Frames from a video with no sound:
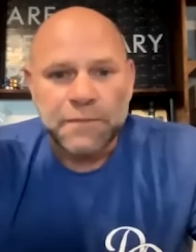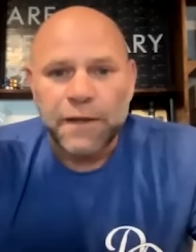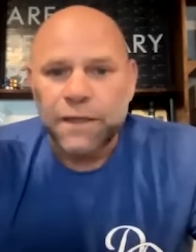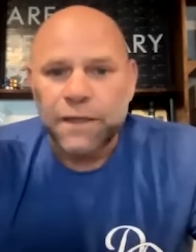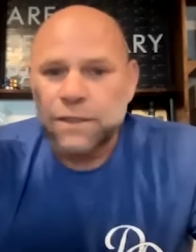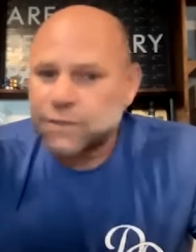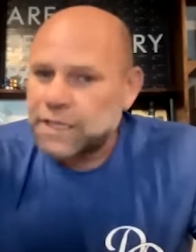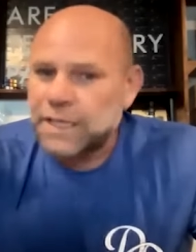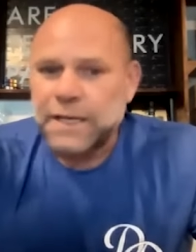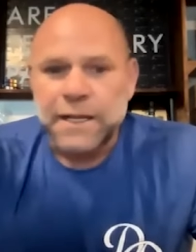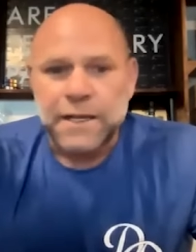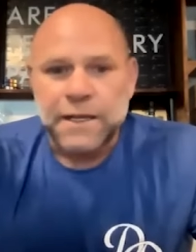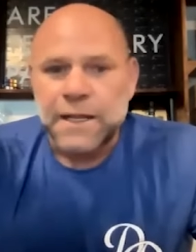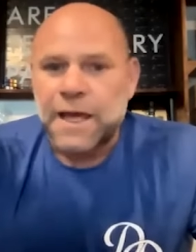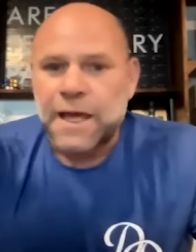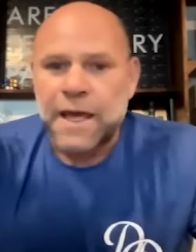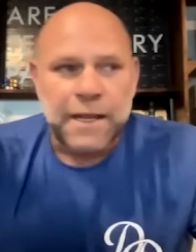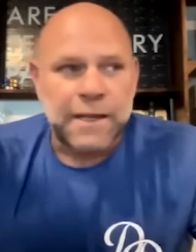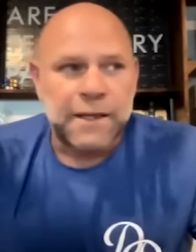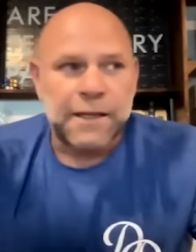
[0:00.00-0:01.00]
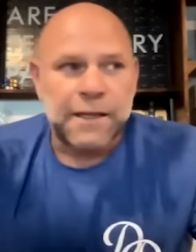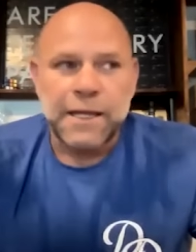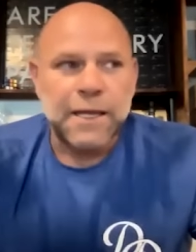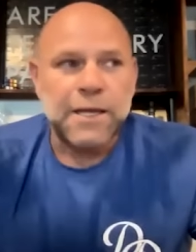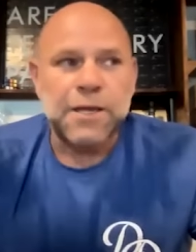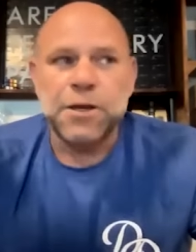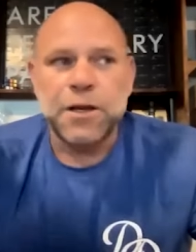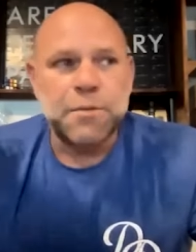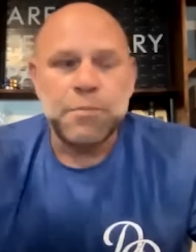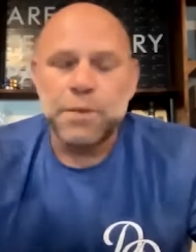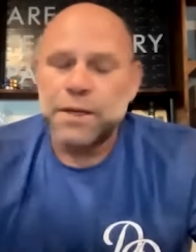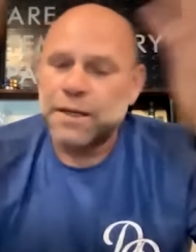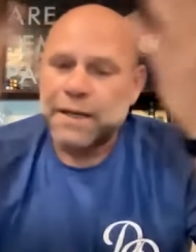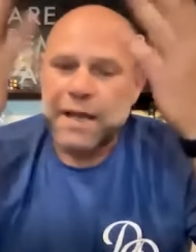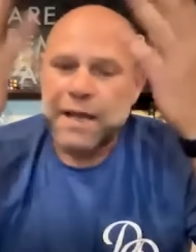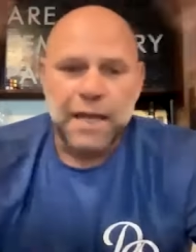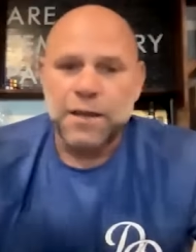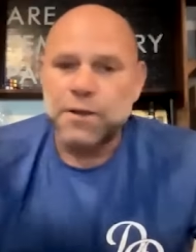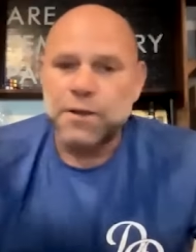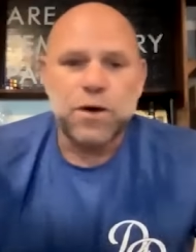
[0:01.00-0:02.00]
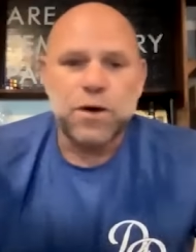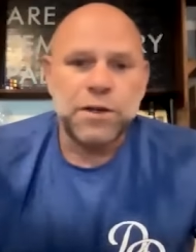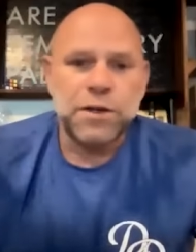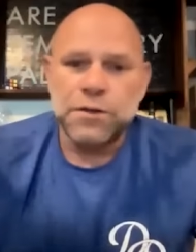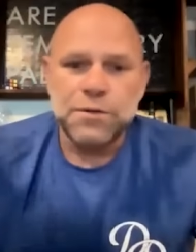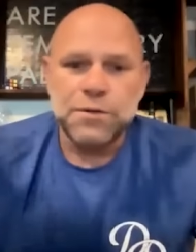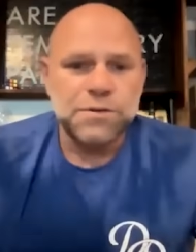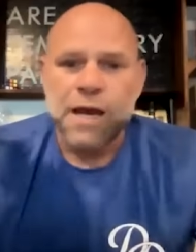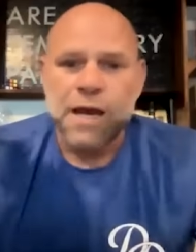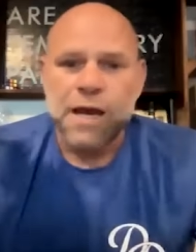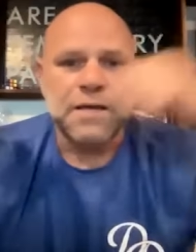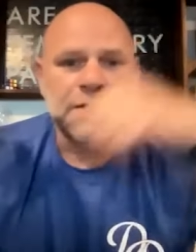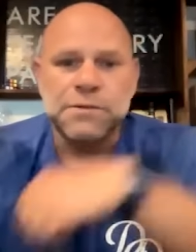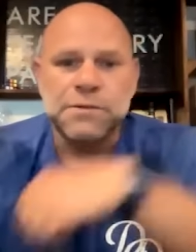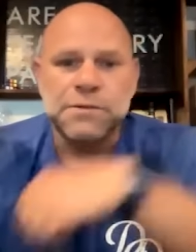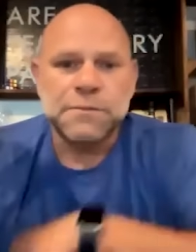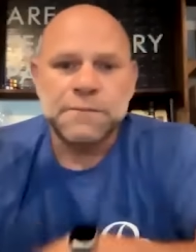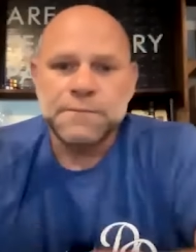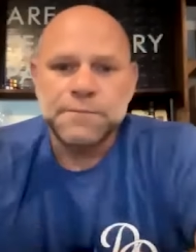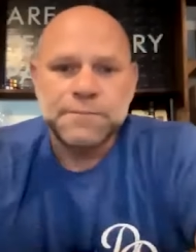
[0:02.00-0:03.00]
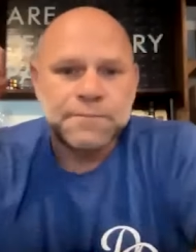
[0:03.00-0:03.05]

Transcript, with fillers: I seen it. And he could have been any one of those guys.